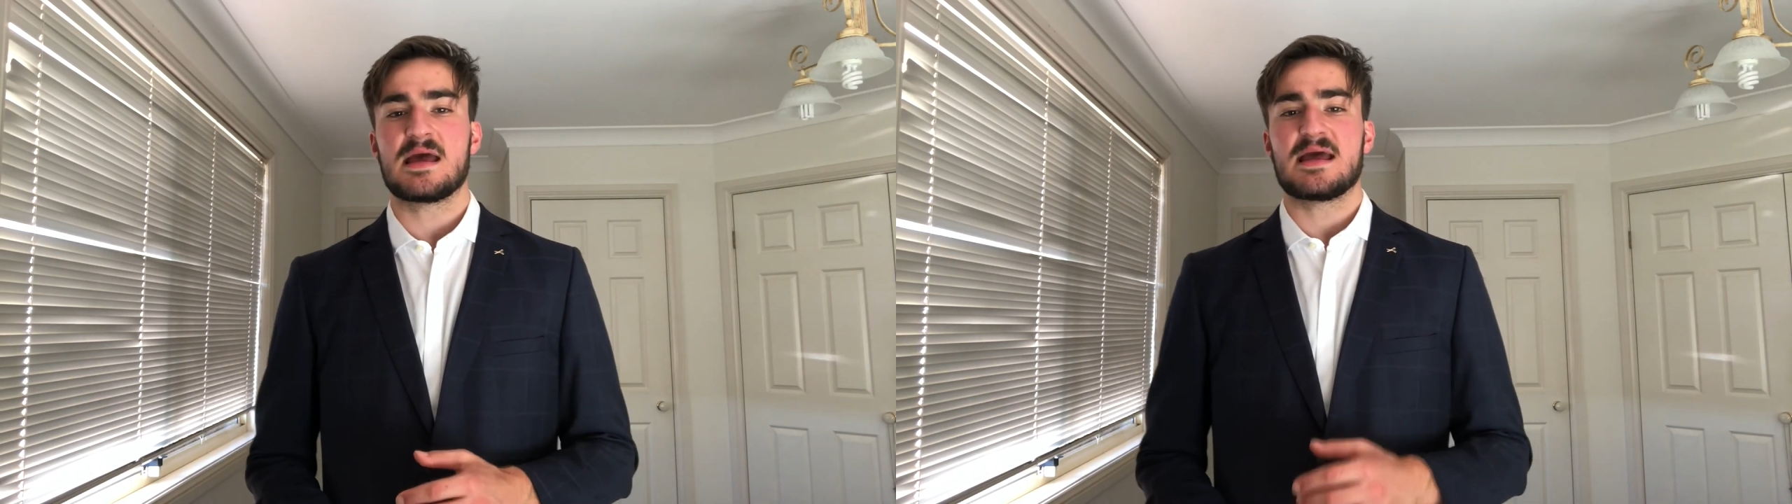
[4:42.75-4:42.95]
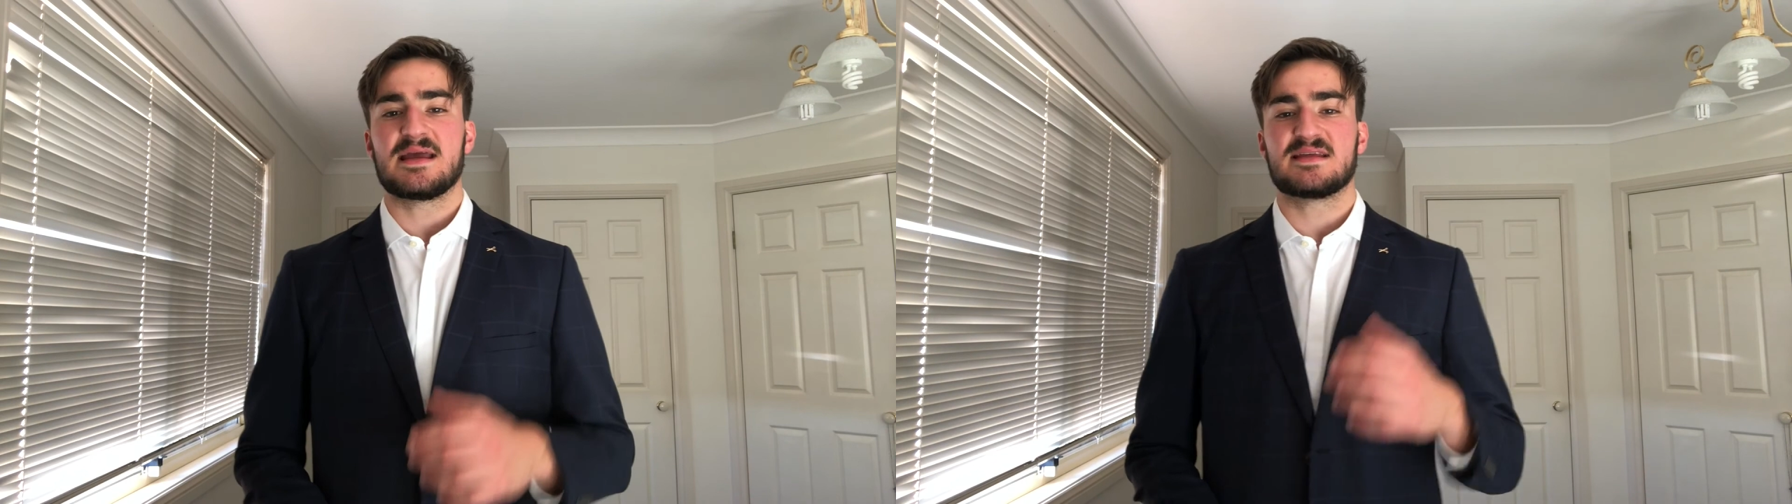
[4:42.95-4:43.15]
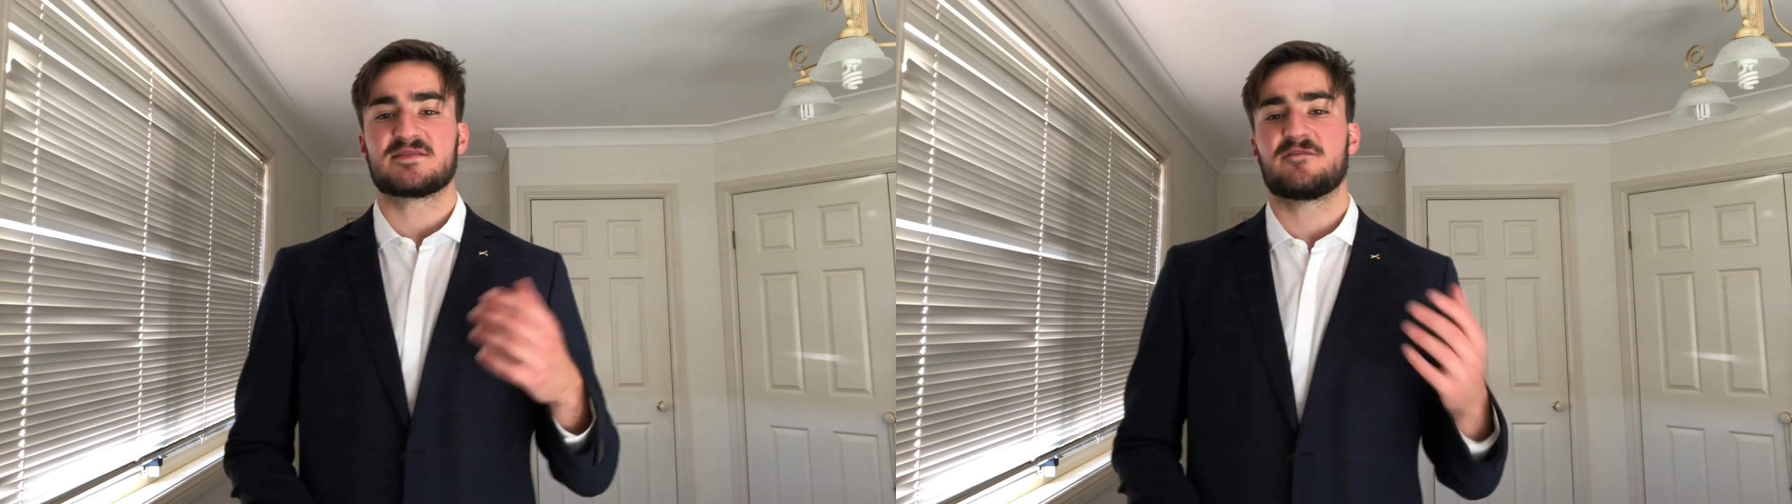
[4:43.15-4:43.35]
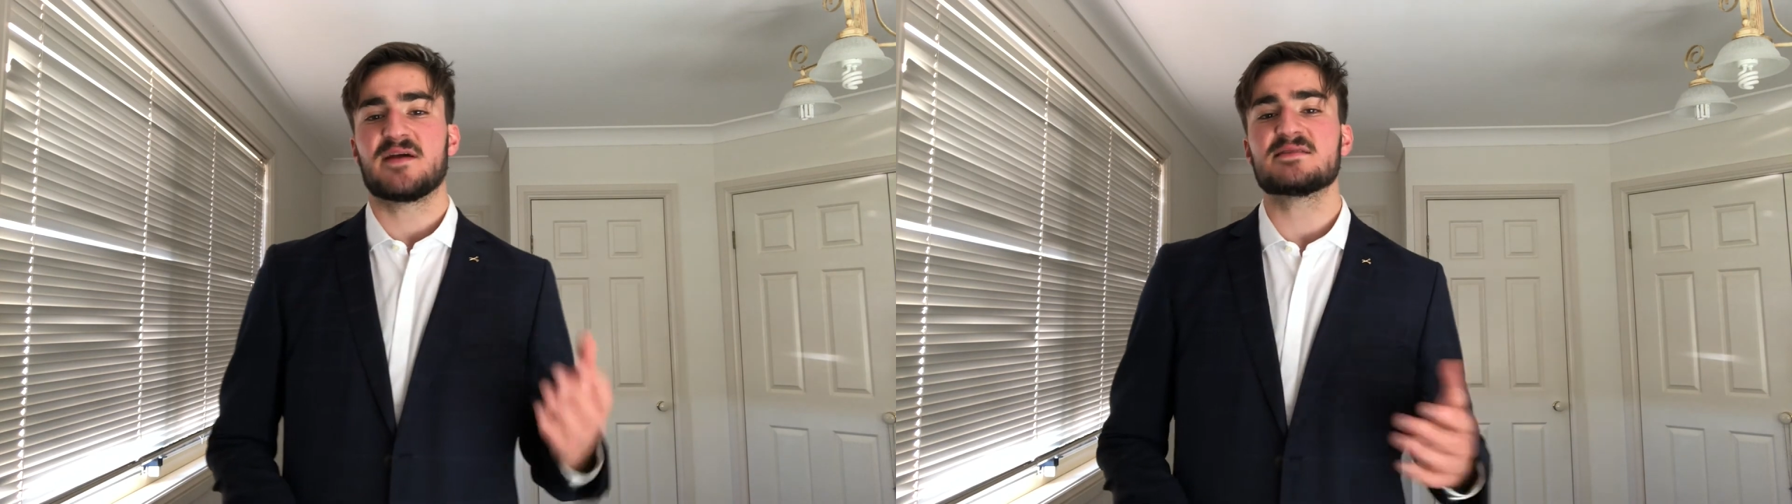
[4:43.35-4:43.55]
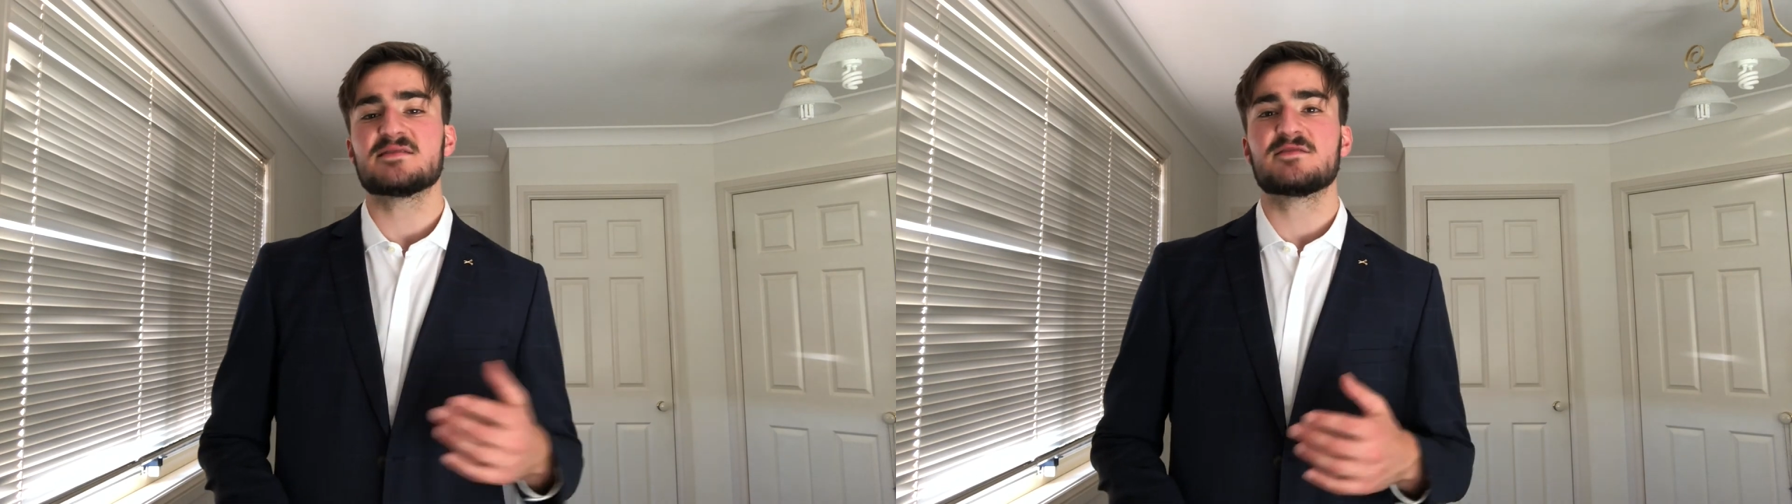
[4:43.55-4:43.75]
it has
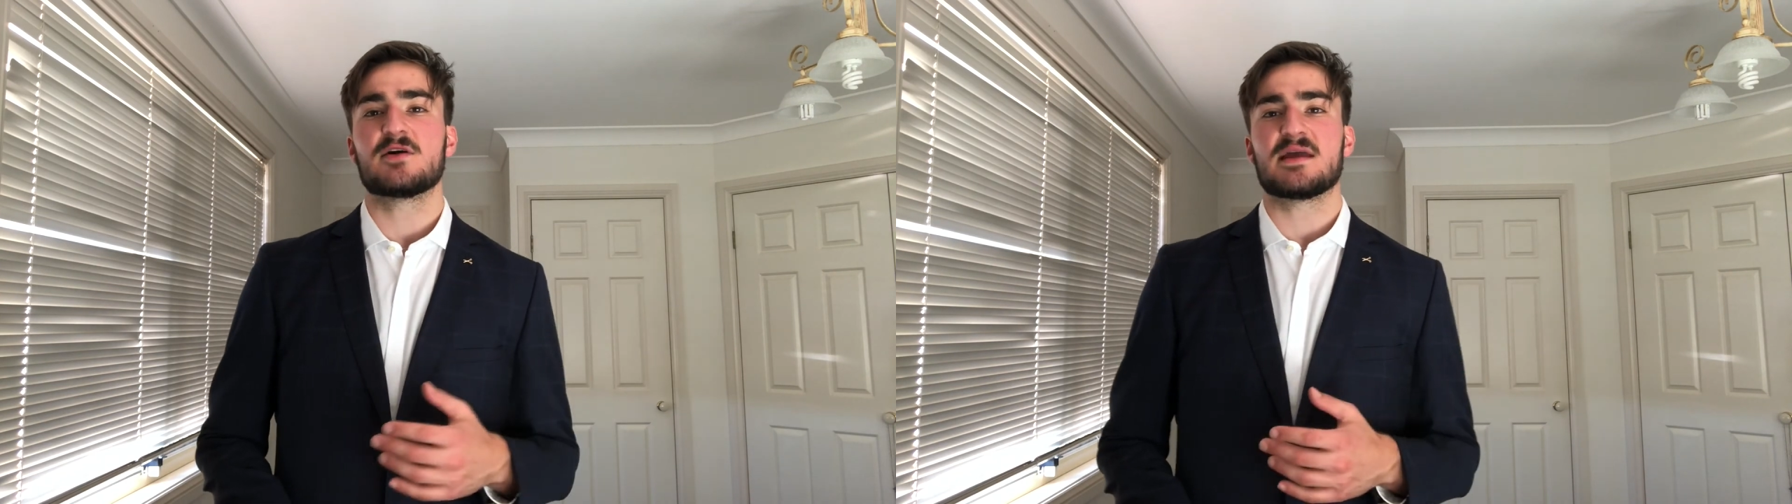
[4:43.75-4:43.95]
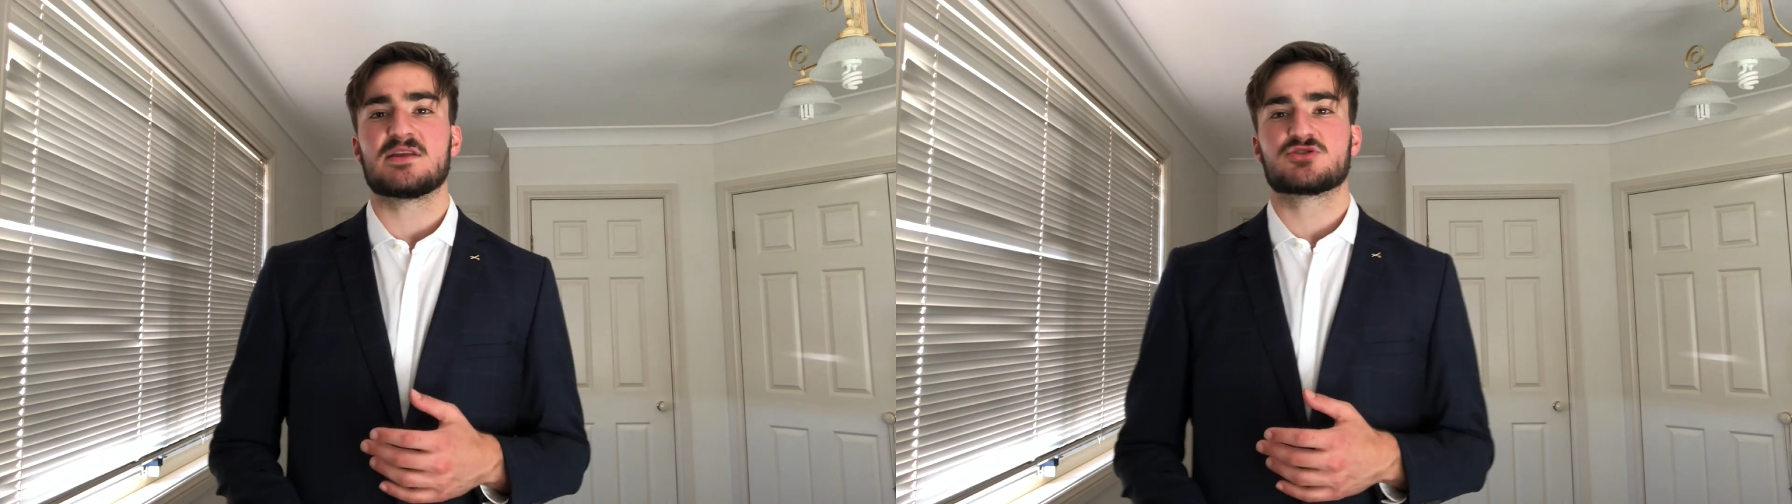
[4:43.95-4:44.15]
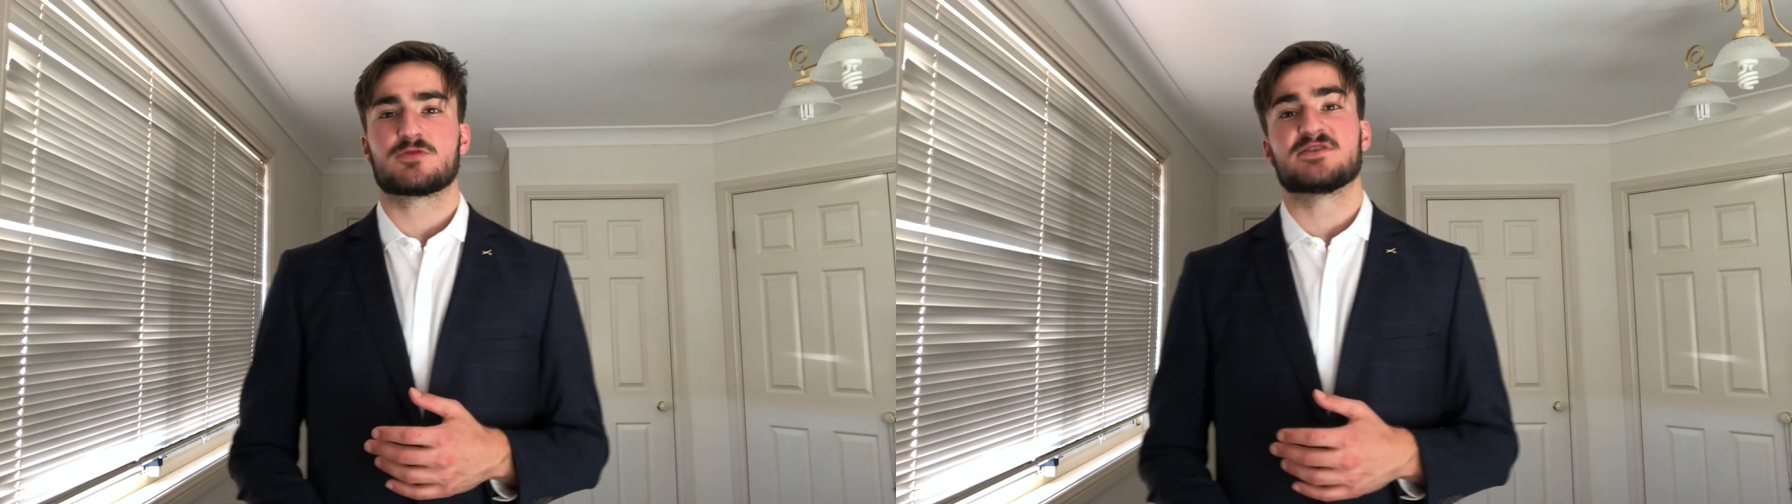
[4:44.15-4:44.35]
affected the industry